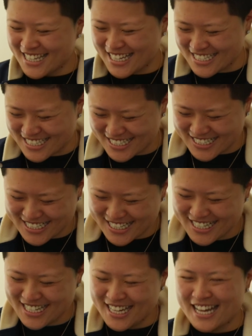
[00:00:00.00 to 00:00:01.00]
That's cool.
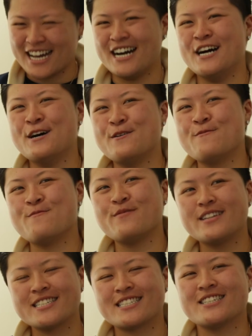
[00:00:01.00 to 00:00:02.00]

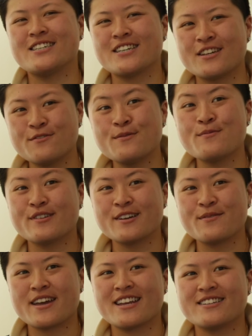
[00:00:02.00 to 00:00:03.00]
So you've been
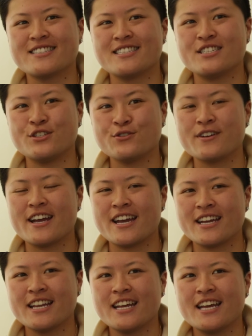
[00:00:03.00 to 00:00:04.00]
playing piano since you were
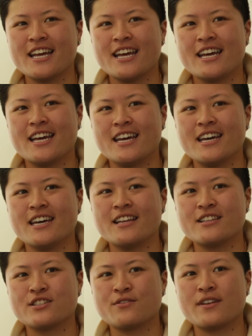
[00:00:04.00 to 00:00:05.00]
8,
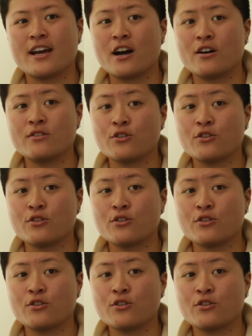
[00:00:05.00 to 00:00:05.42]
and so now